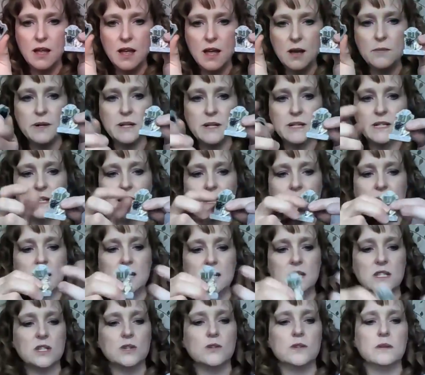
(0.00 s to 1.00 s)
And we did like
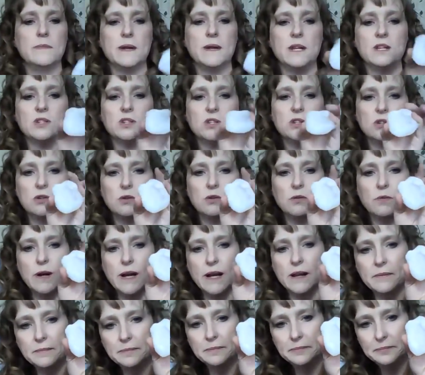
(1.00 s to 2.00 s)
a two-dimensional
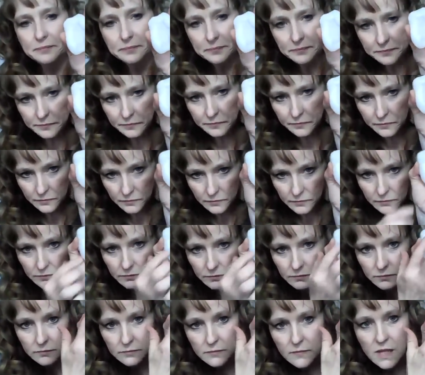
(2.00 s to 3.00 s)
one.
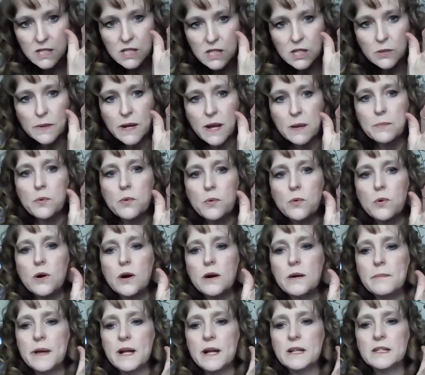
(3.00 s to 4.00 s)
So when I
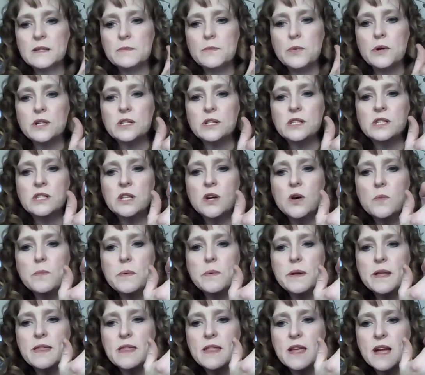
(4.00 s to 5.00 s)
pour melt and pour
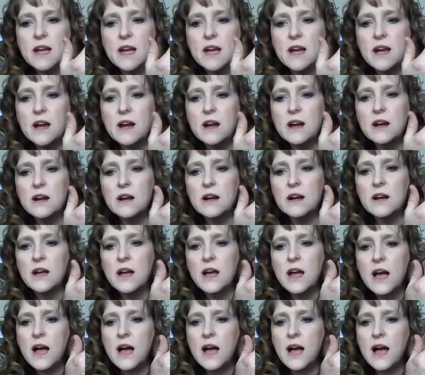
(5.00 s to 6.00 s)
soap in there,
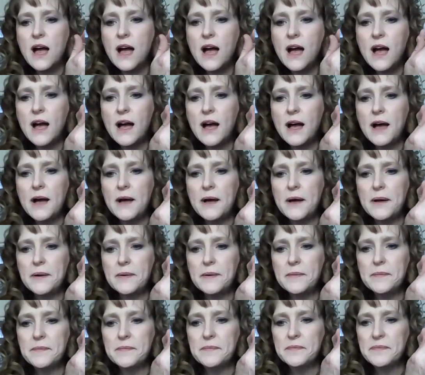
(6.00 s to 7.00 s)

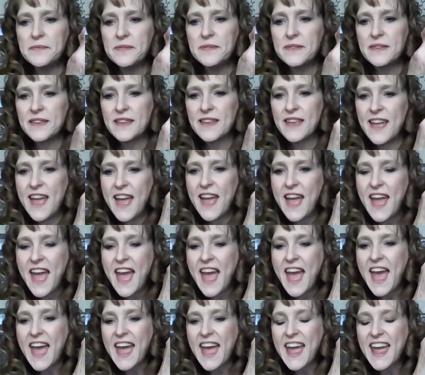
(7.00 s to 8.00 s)
um,
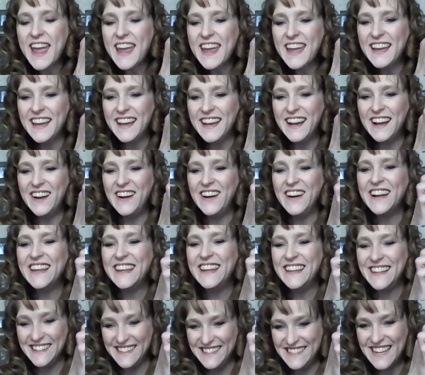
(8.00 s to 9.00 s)
hey,
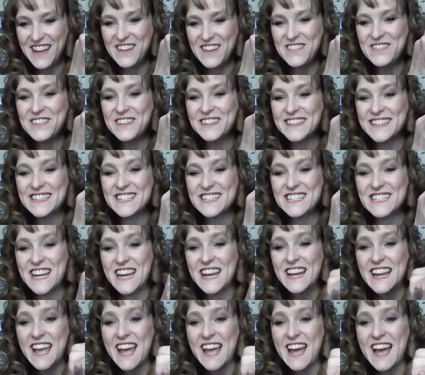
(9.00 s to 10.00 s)
definitely
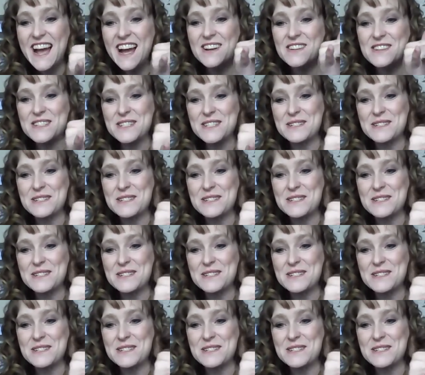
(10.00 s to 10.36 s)
check out